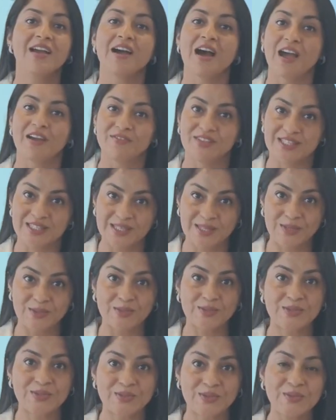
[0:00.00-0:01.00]
I will see you
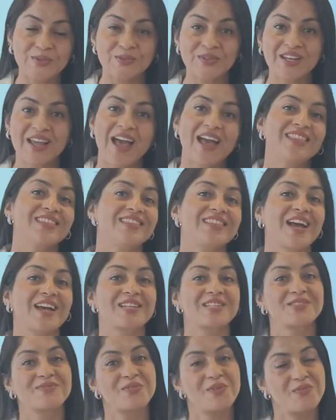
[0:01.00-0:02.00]
soon, and
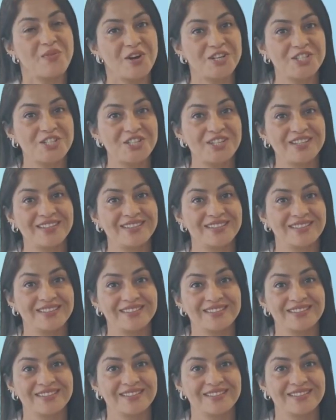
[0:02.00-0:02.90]
thanks for watching.